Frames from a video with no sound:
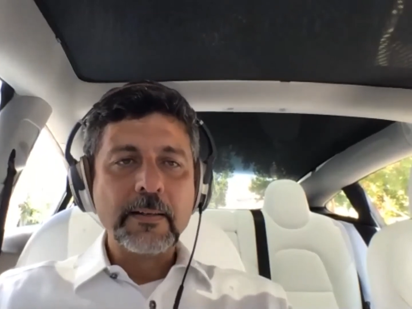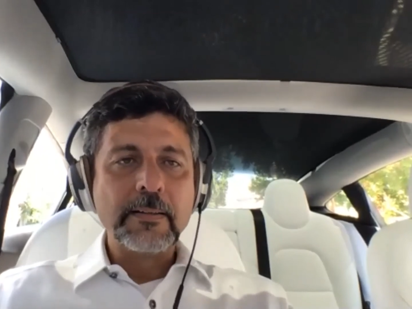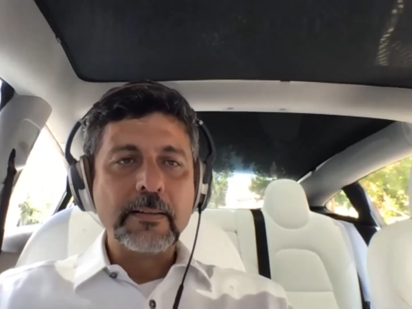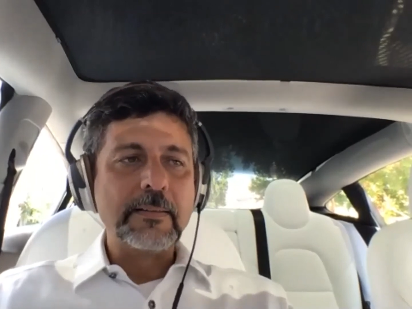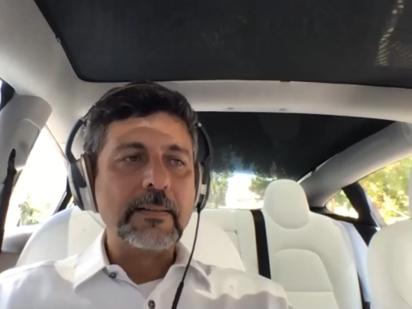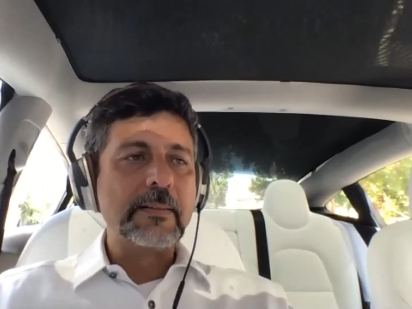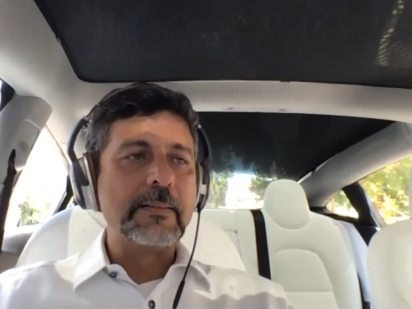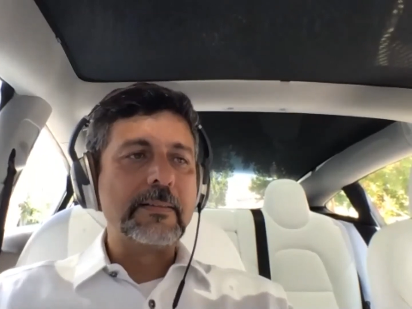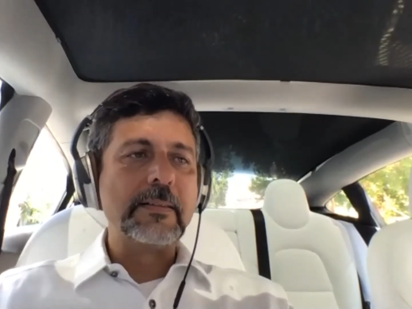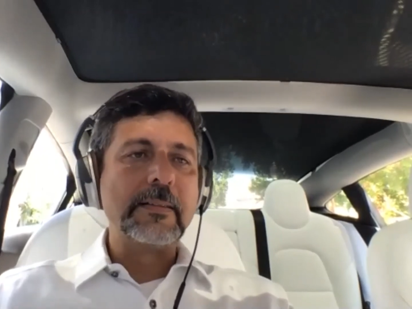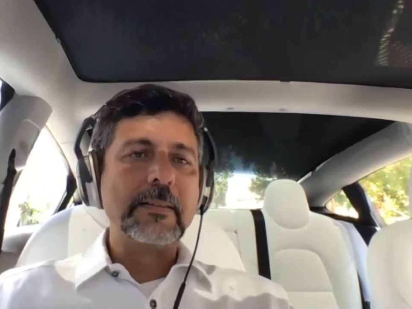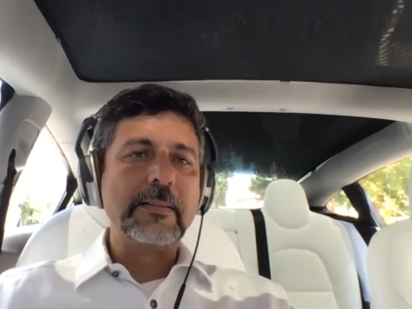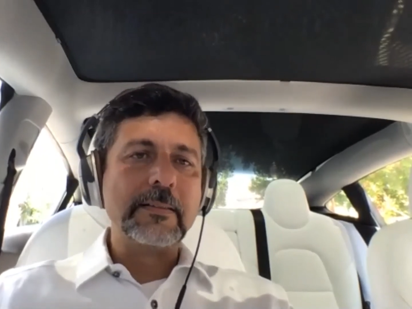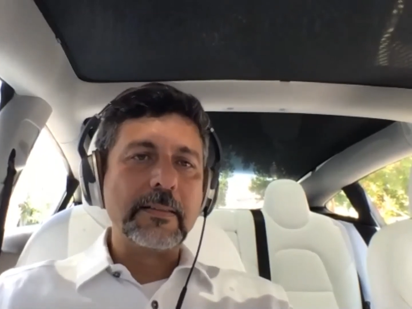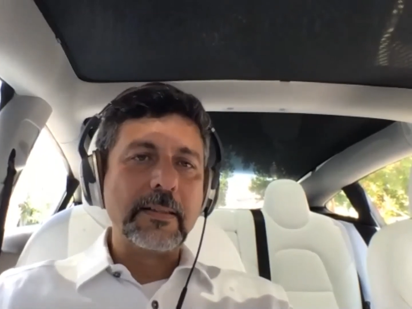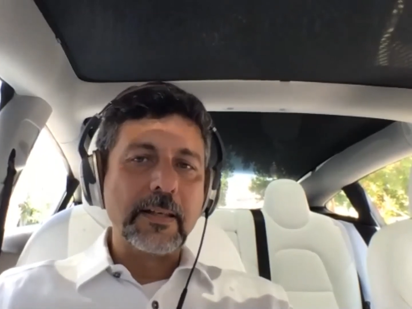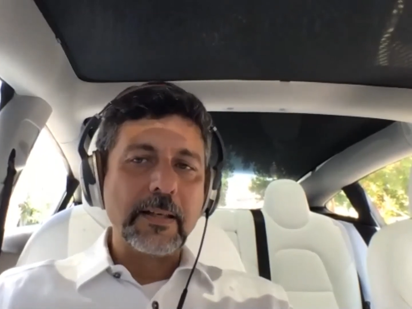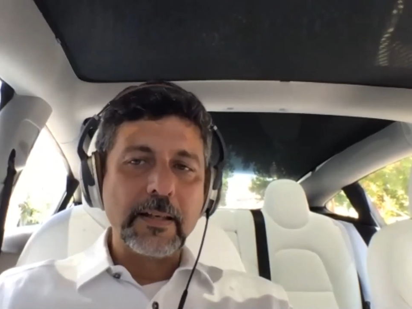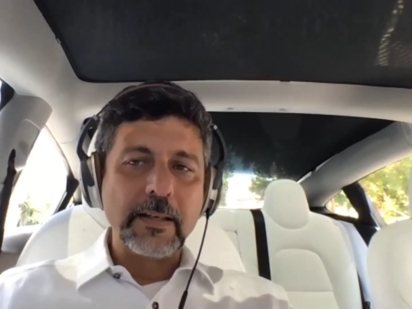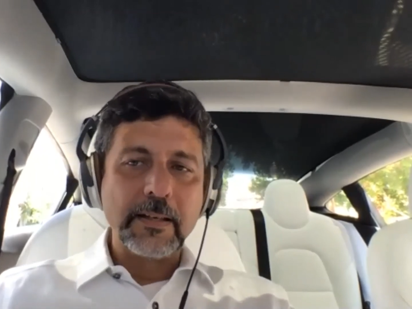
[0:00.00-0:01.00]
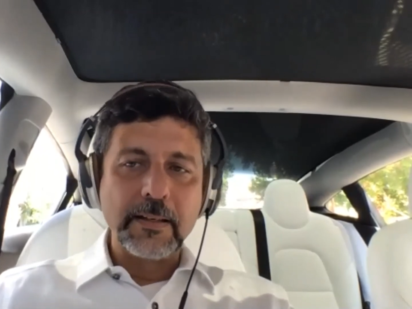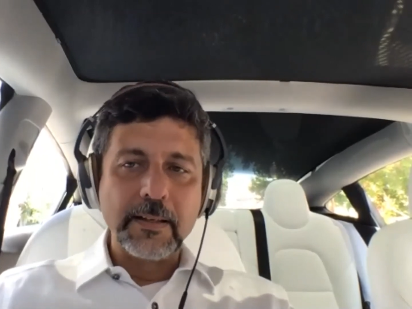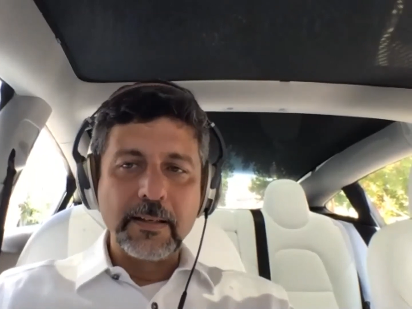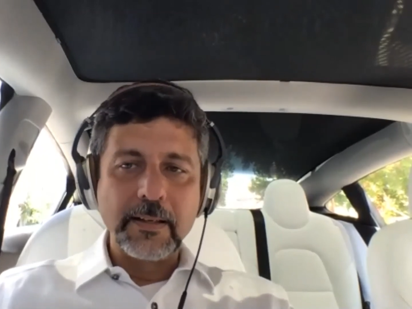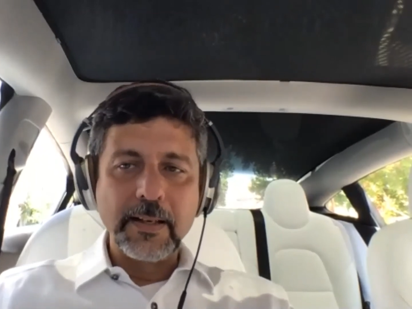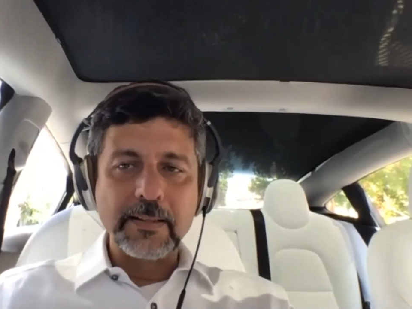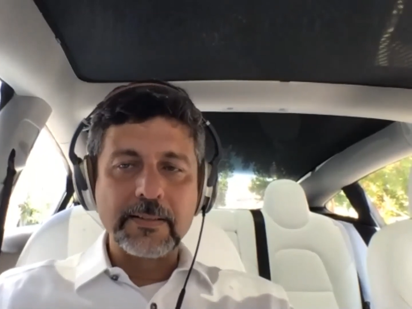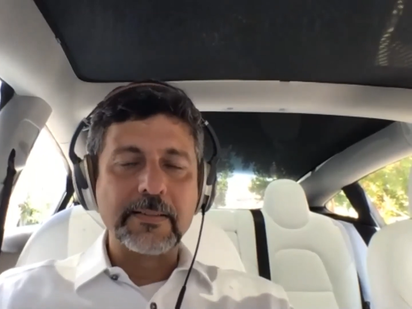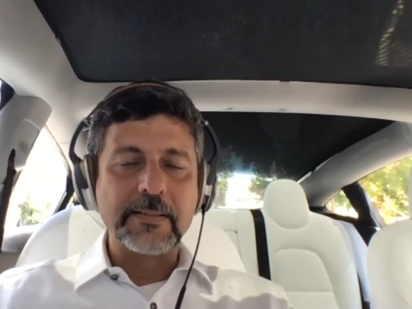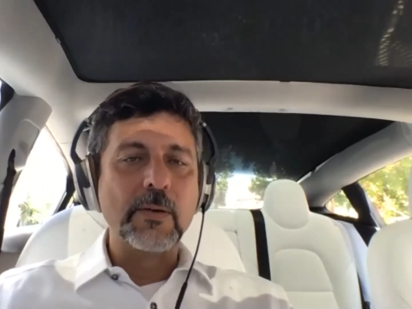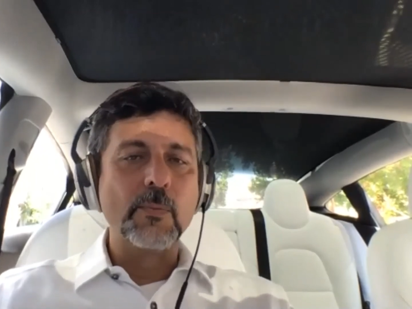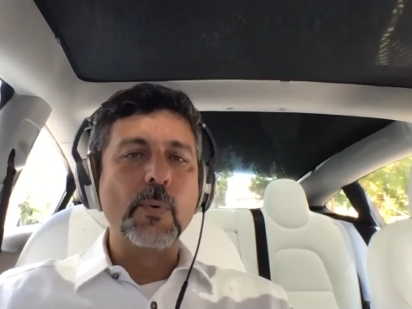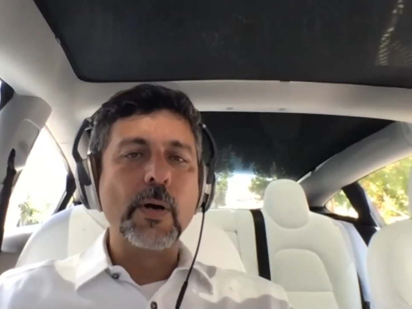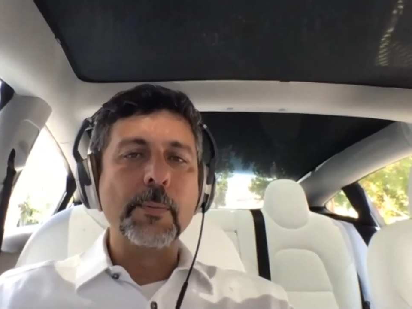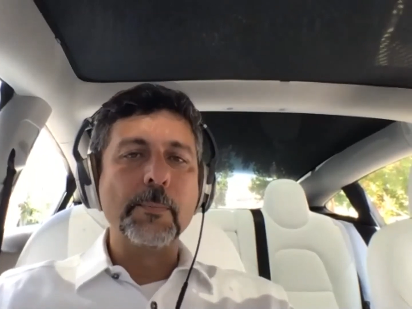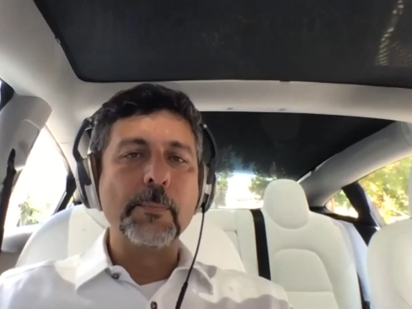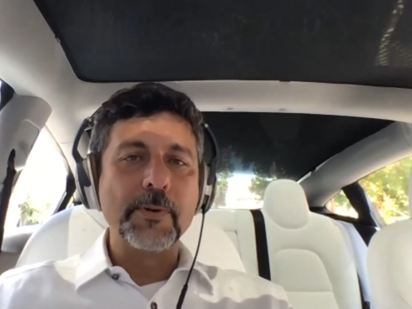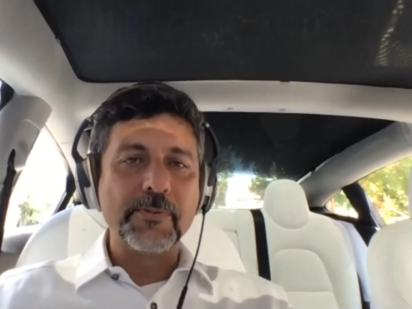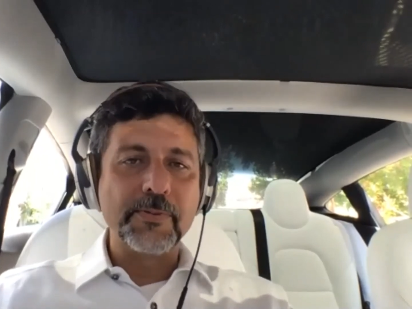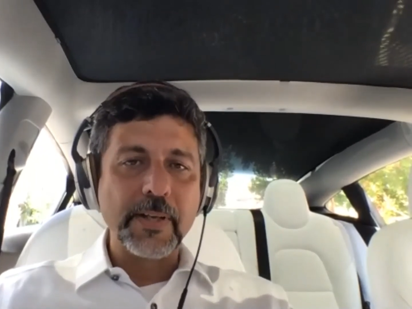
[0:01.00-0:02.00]
this is less than
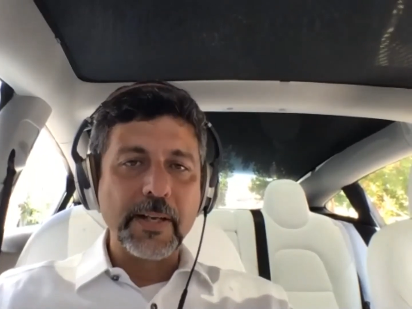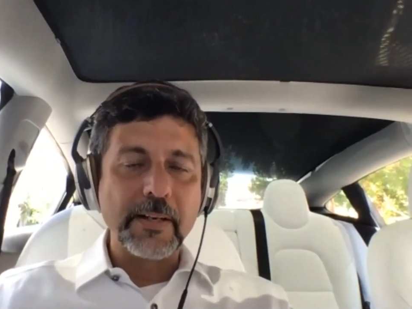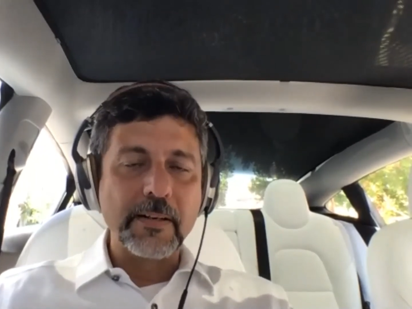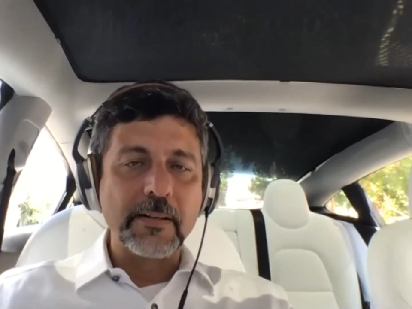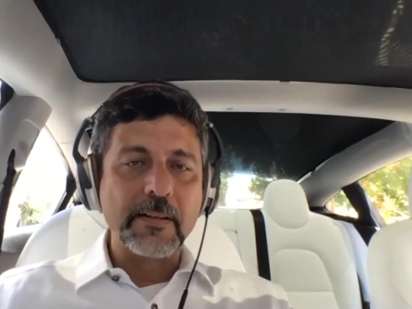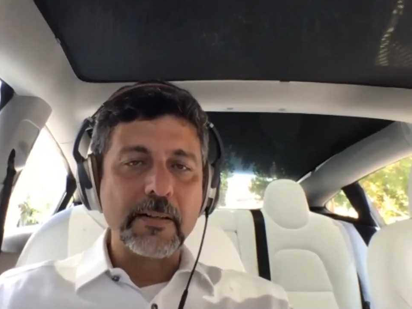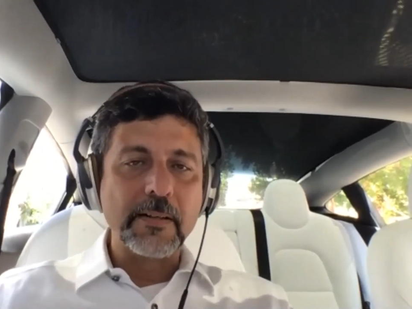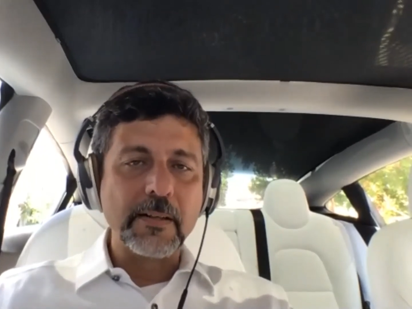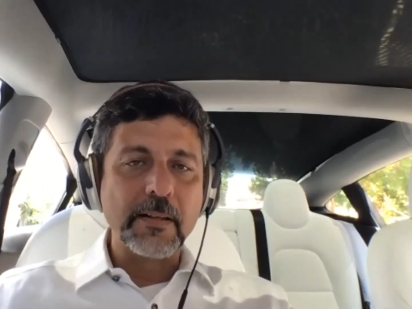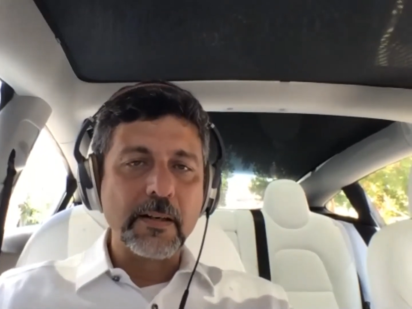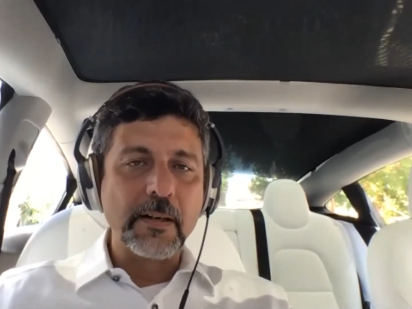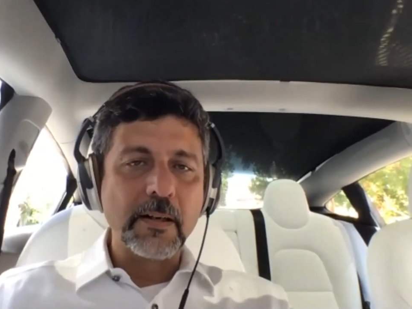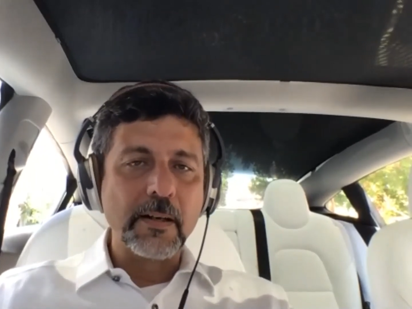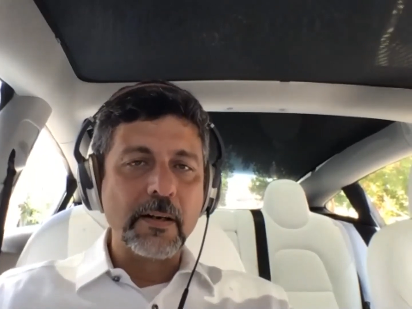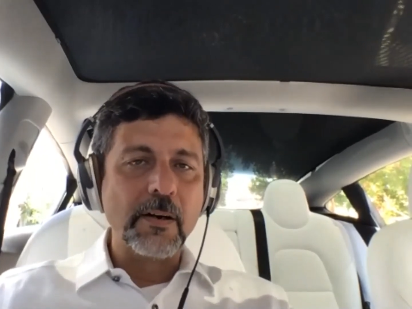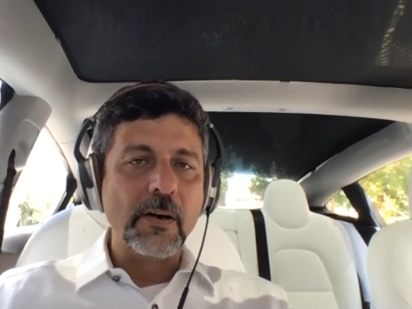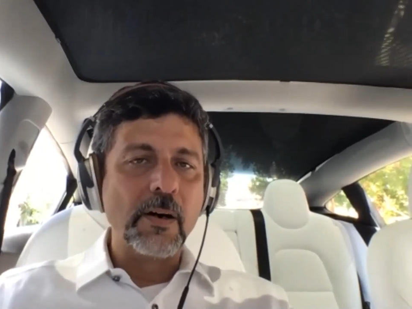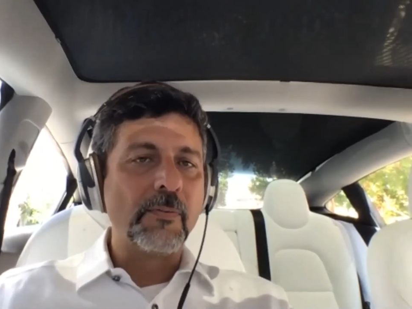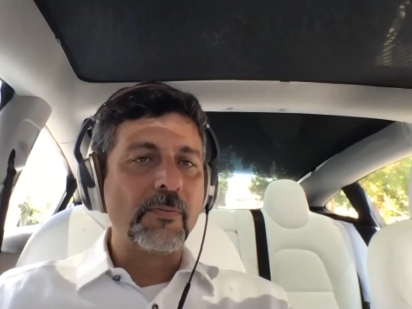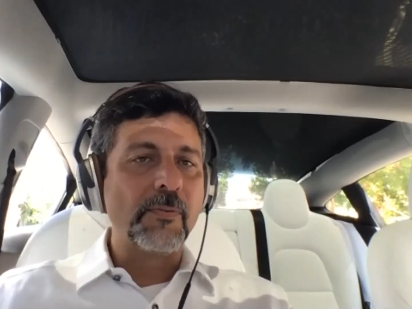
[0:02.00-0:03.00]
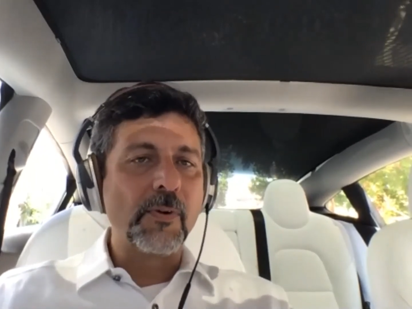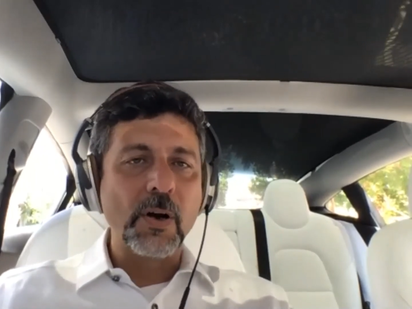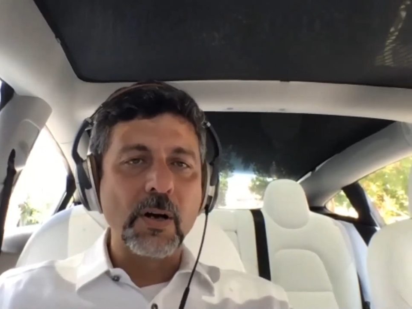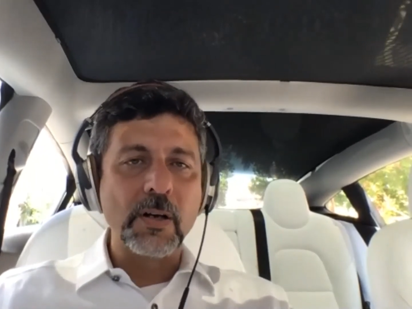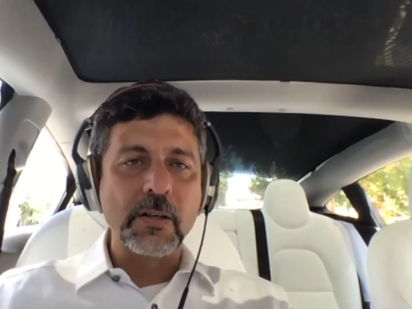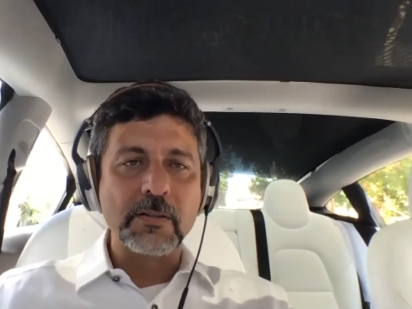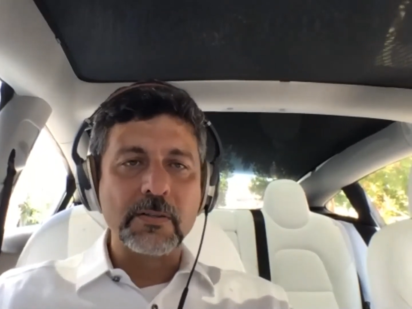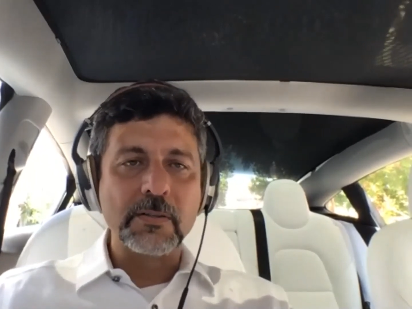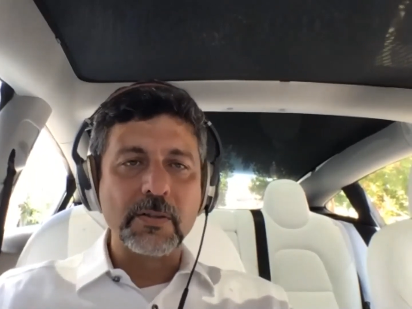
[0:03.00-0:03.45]
1% of cost.